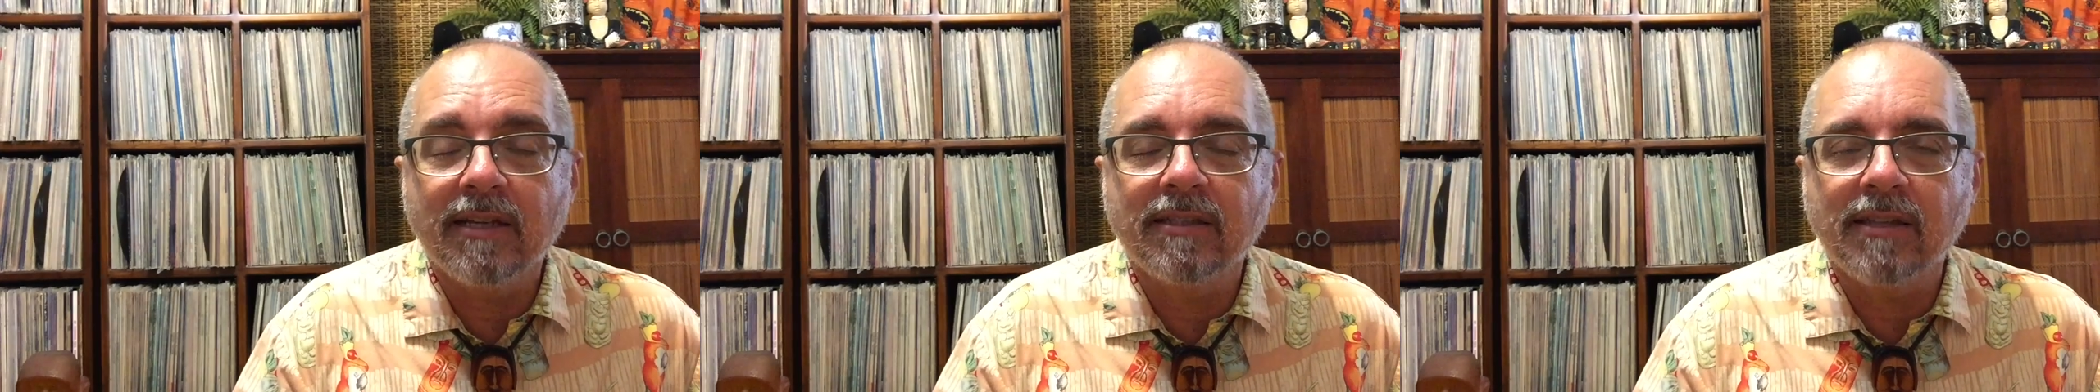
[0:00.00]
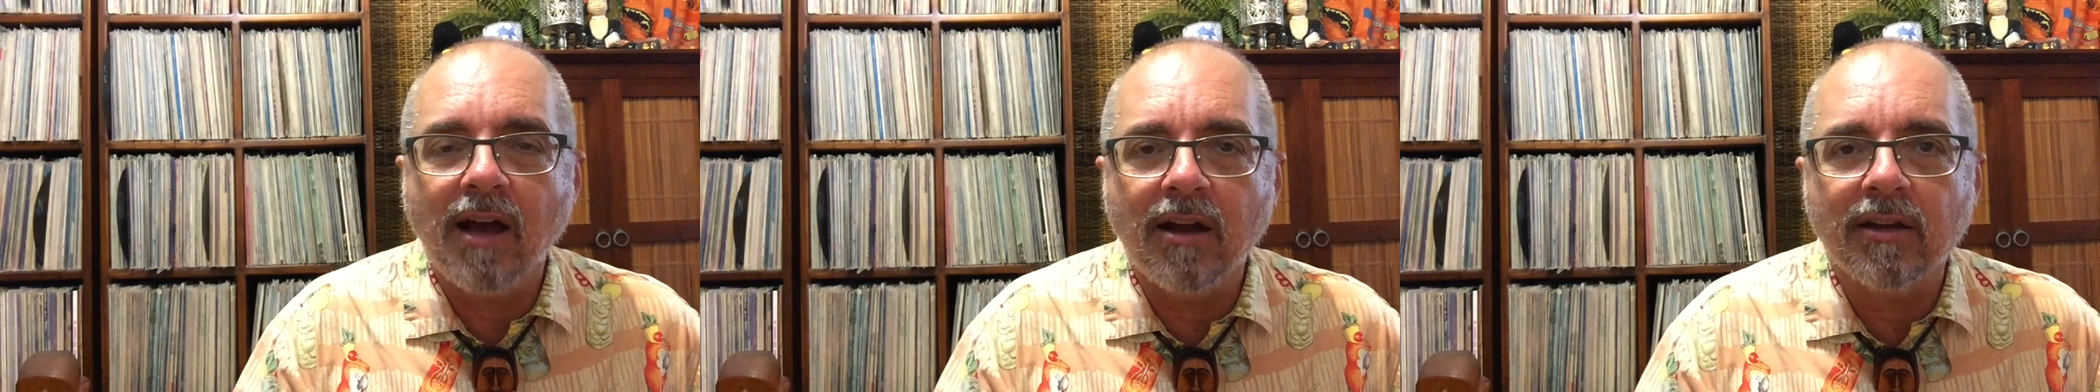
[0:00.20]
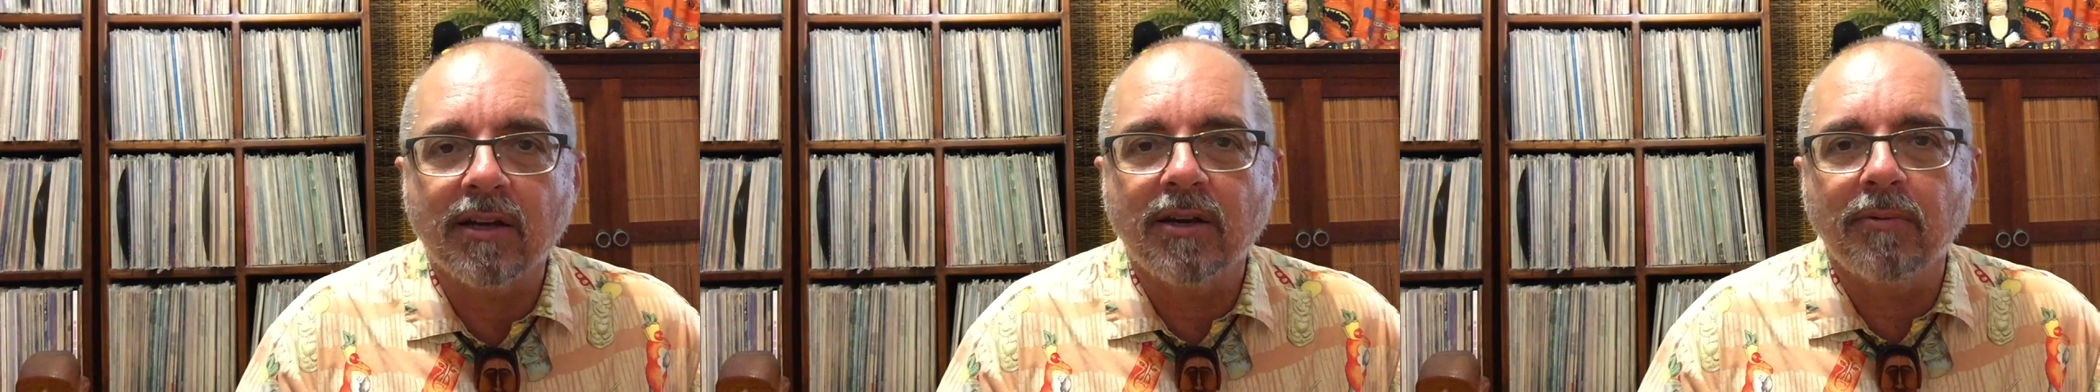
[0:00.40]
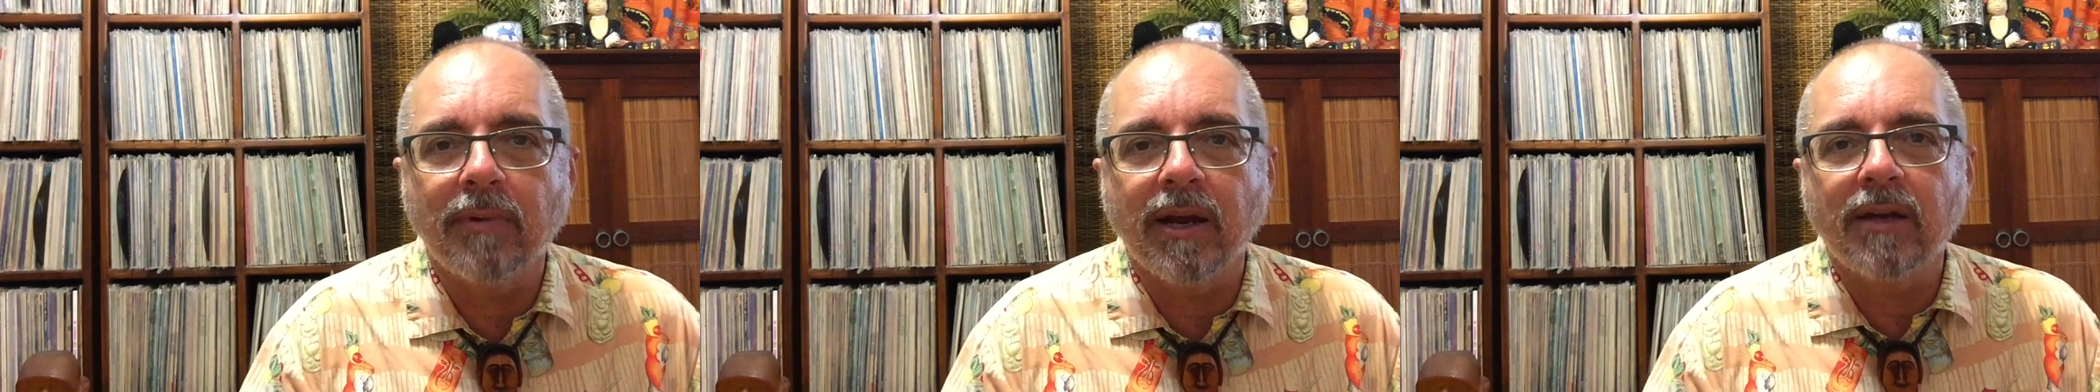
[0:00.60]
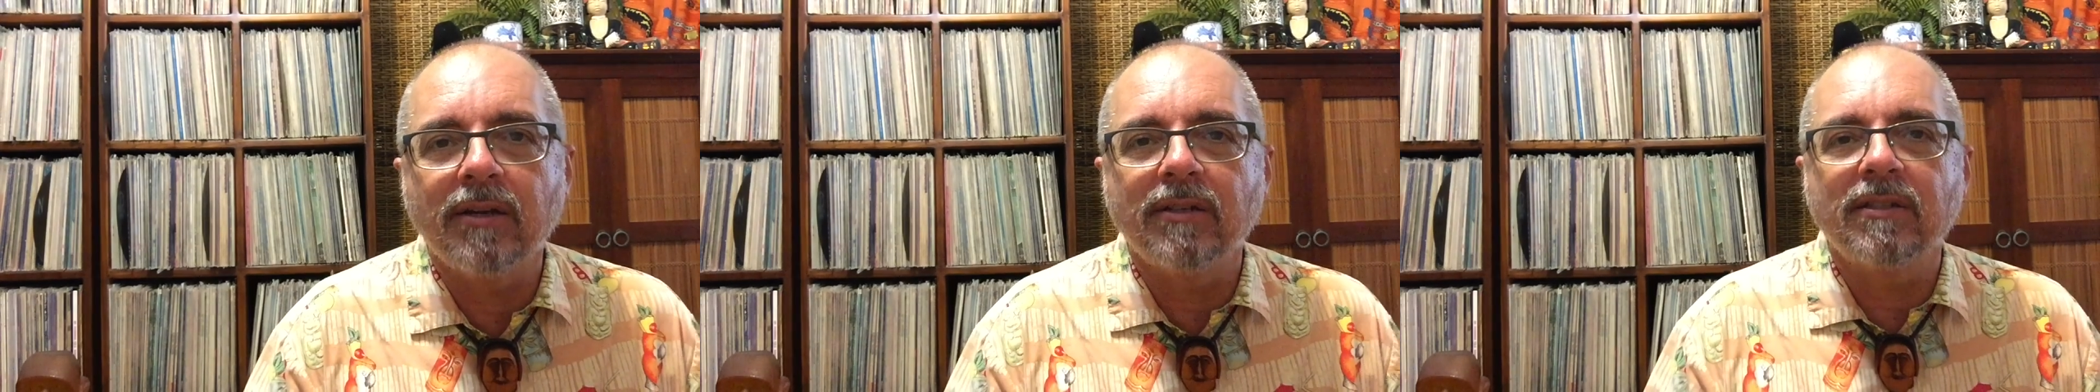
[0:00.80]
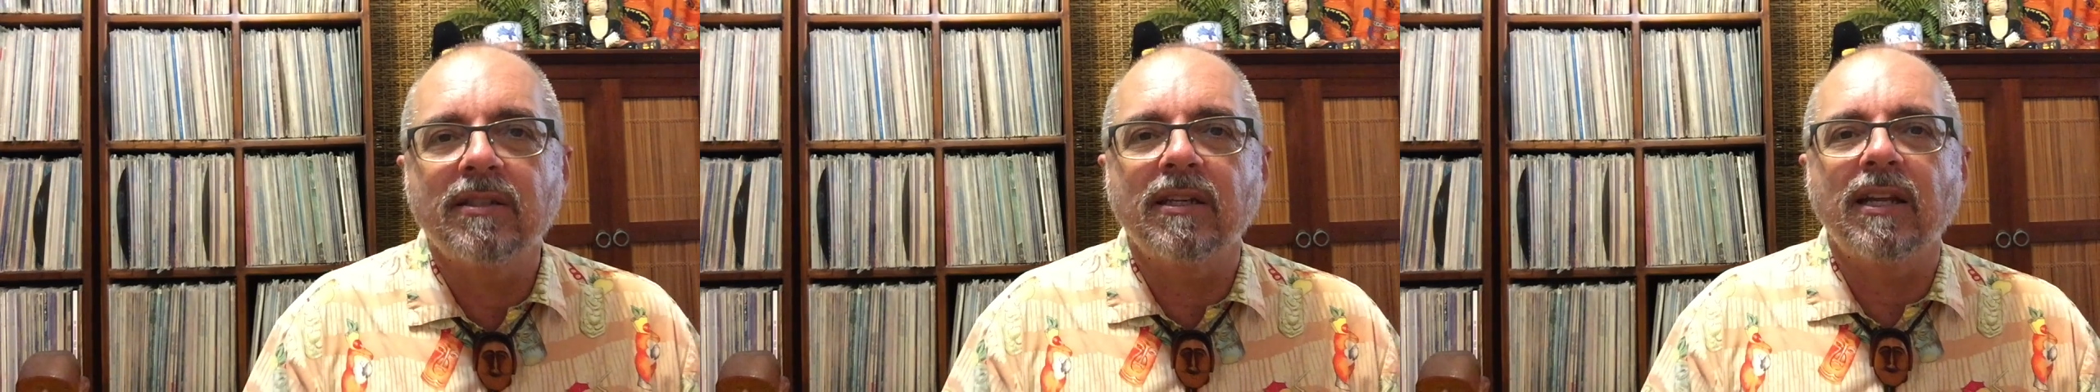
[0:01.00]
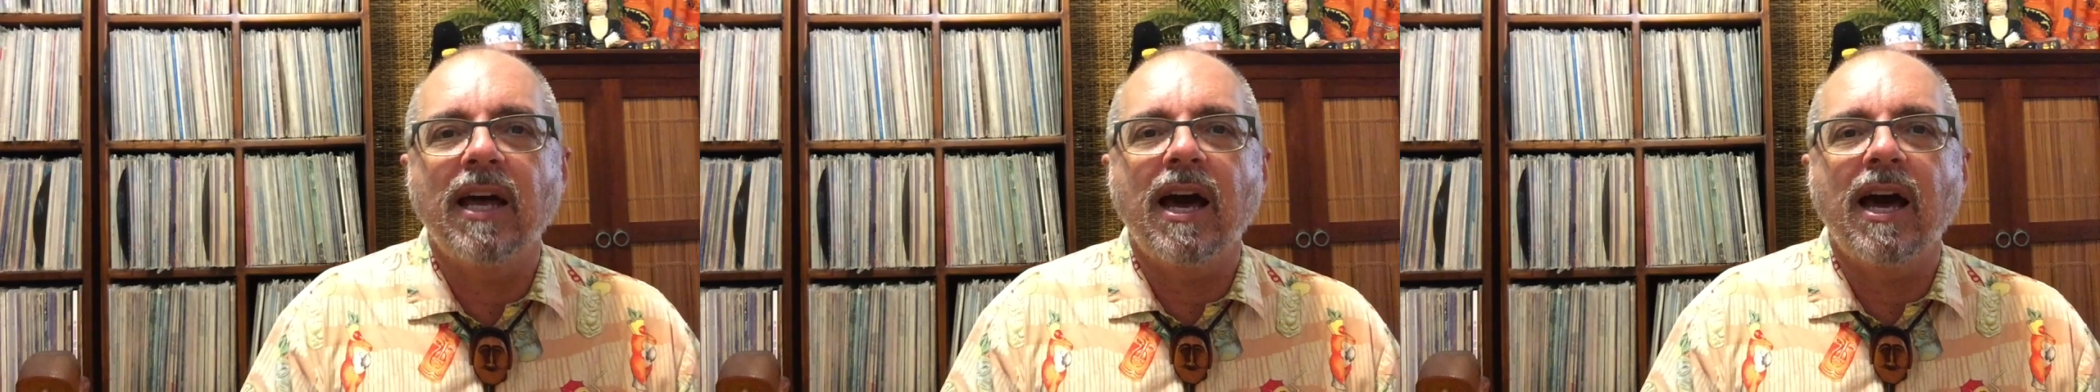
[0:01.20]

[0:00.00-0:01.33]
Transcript: Exotica records that